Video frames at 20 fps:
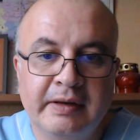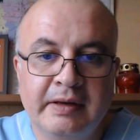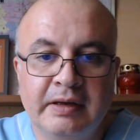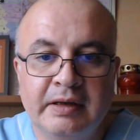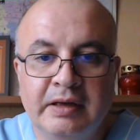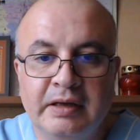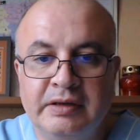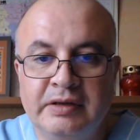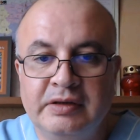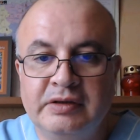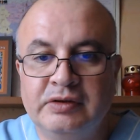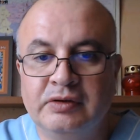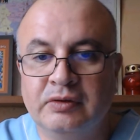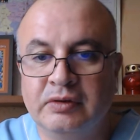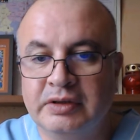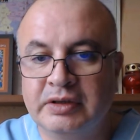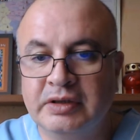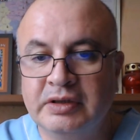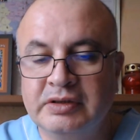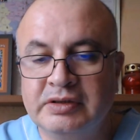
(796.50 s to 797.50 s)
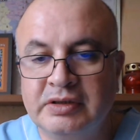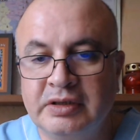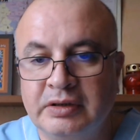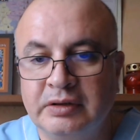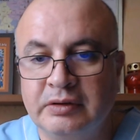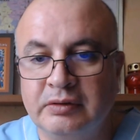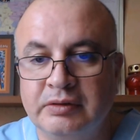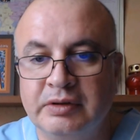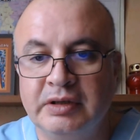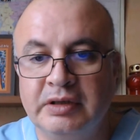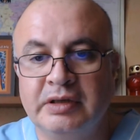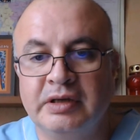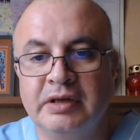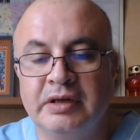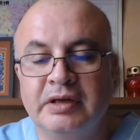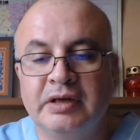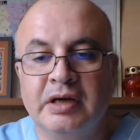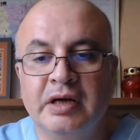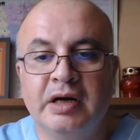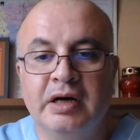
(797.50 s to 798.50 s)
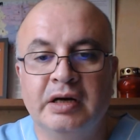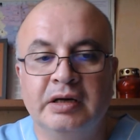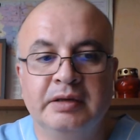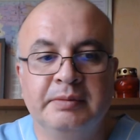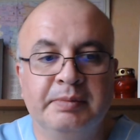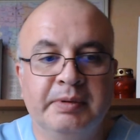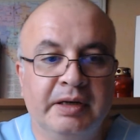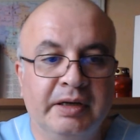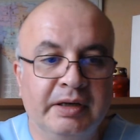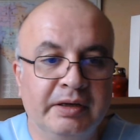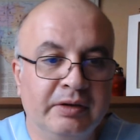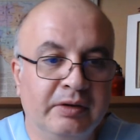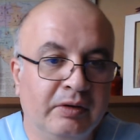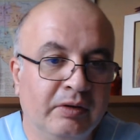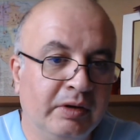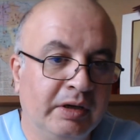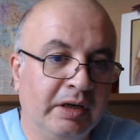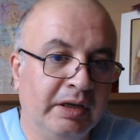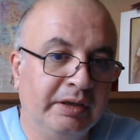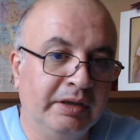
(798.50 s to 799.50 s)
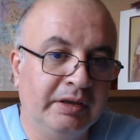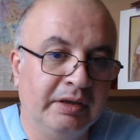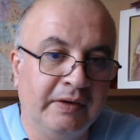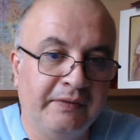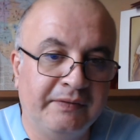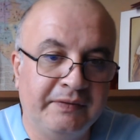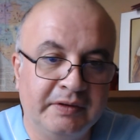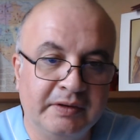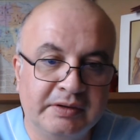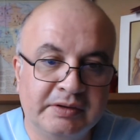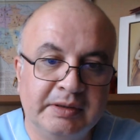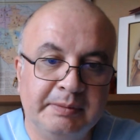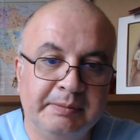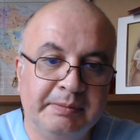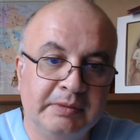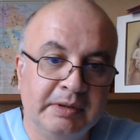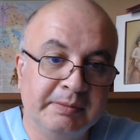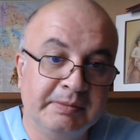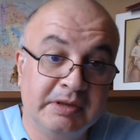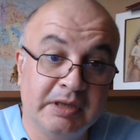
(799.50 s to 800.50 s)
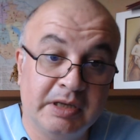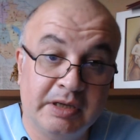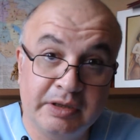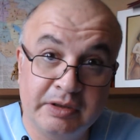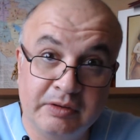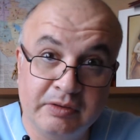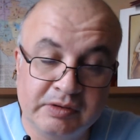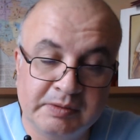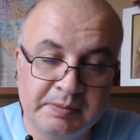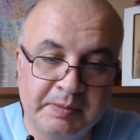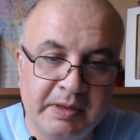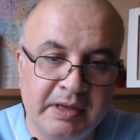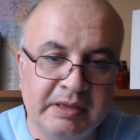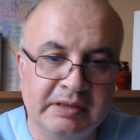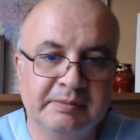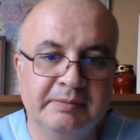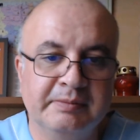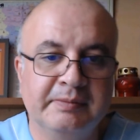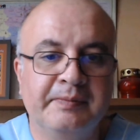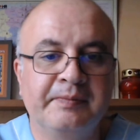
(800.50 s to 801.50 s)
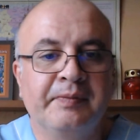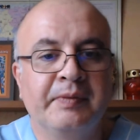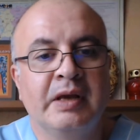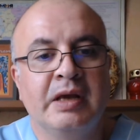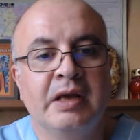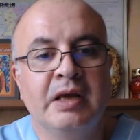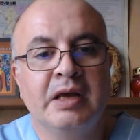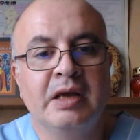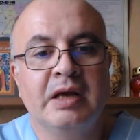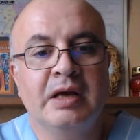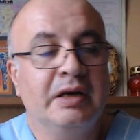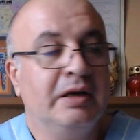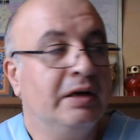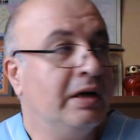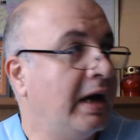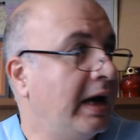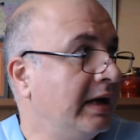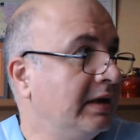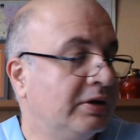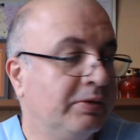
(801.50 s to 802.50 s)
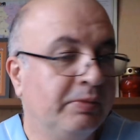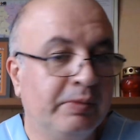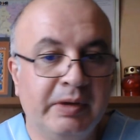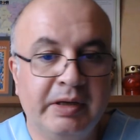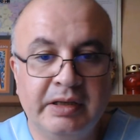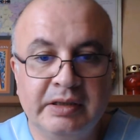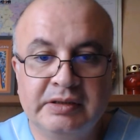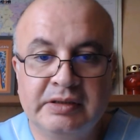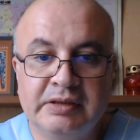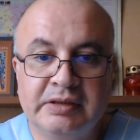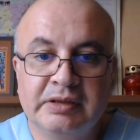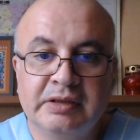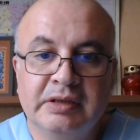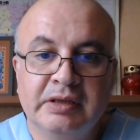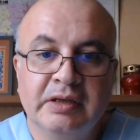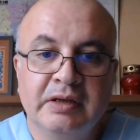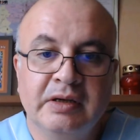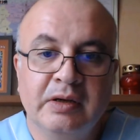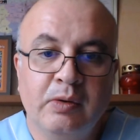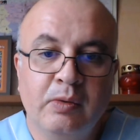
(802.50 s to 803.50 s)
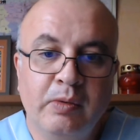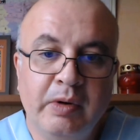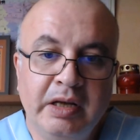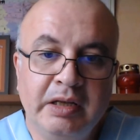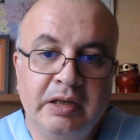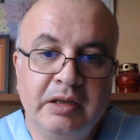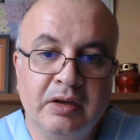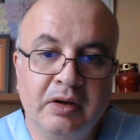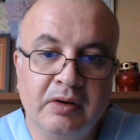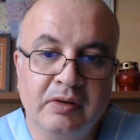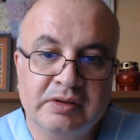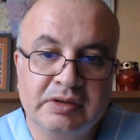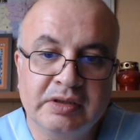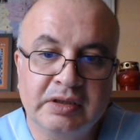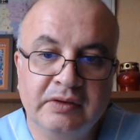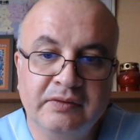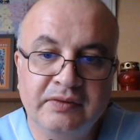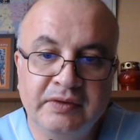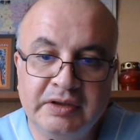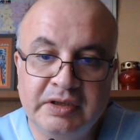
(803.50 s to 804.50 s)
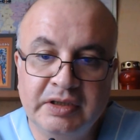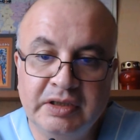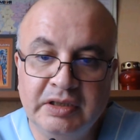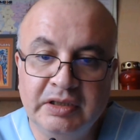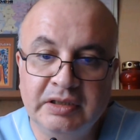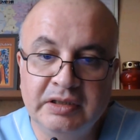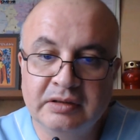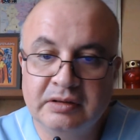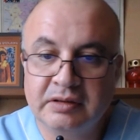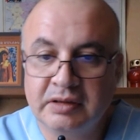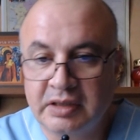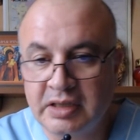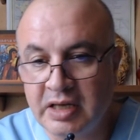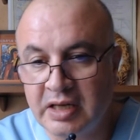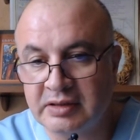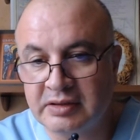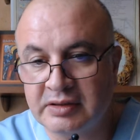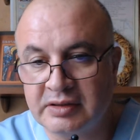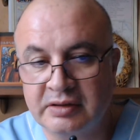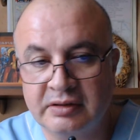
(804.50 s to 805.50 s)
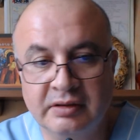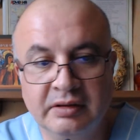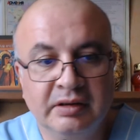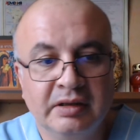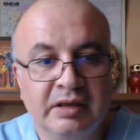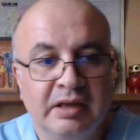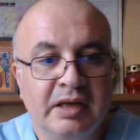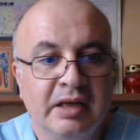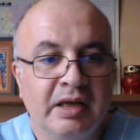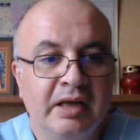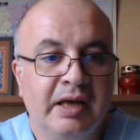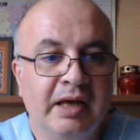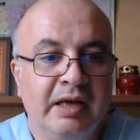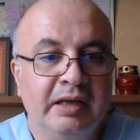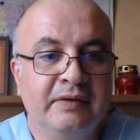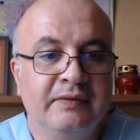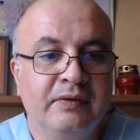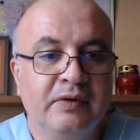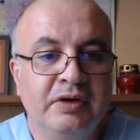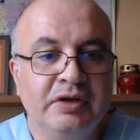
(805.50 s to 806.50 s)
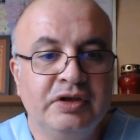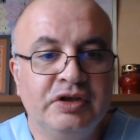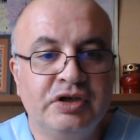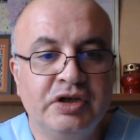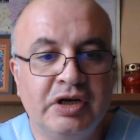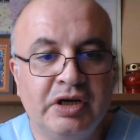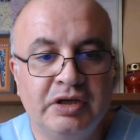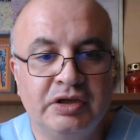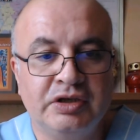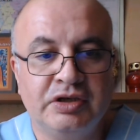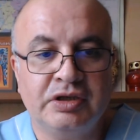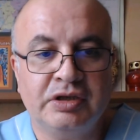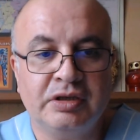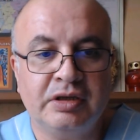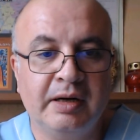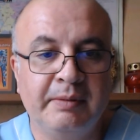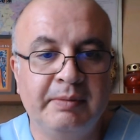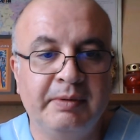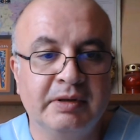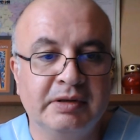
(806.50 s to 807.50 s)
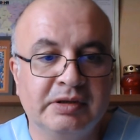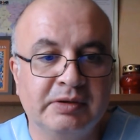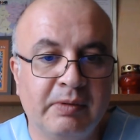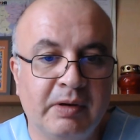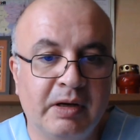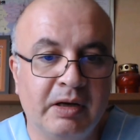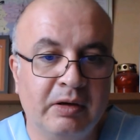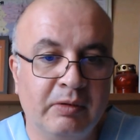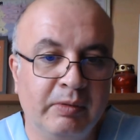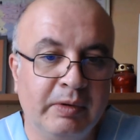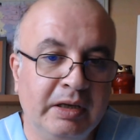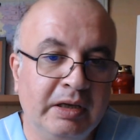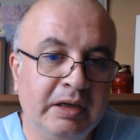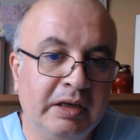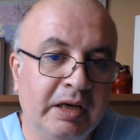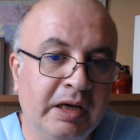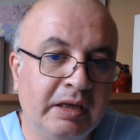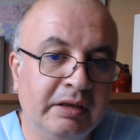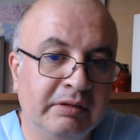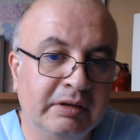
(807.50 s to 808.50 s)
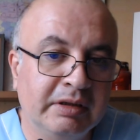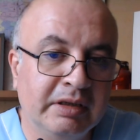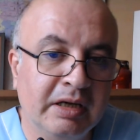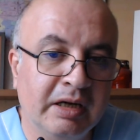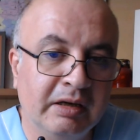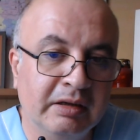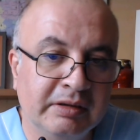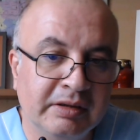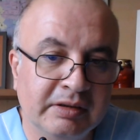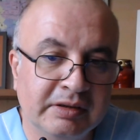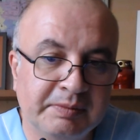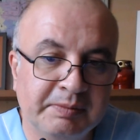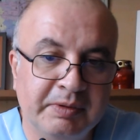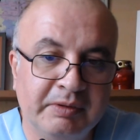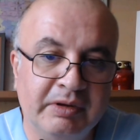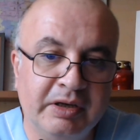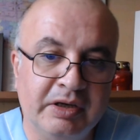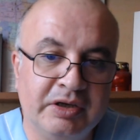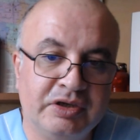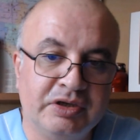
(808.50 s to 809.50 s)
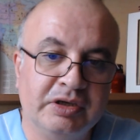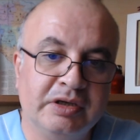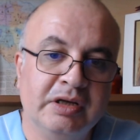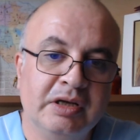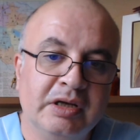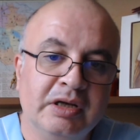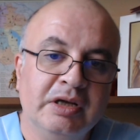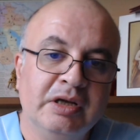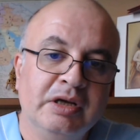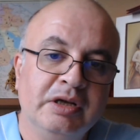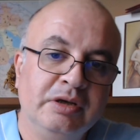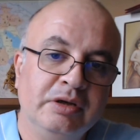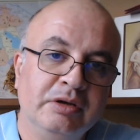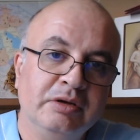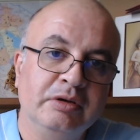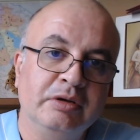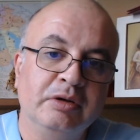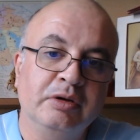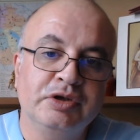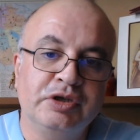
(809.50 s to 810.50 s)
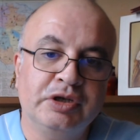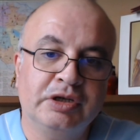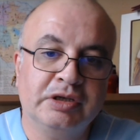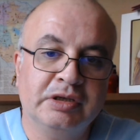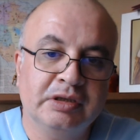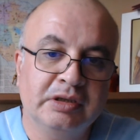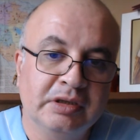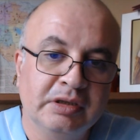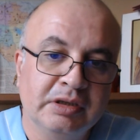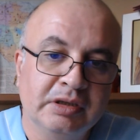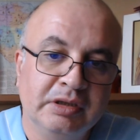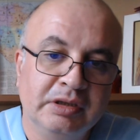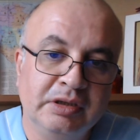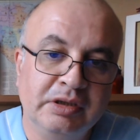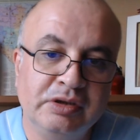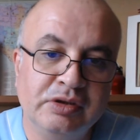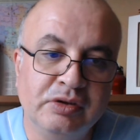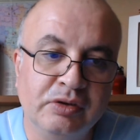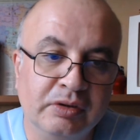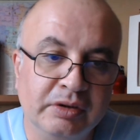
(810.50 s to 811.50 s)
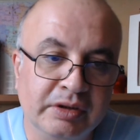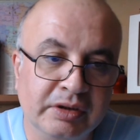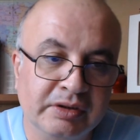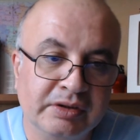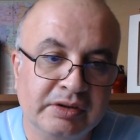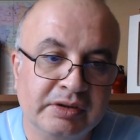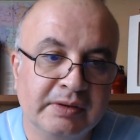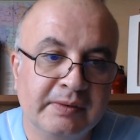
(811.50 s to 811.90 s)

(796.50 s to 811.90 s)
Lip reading: disorders, including heartburn or other reflux symptoms, laryngospasm, night sweats, weight loss and fatigue, cancer, and voice change, trouble swallowing, and recurrent aspiration, neurologic disorders.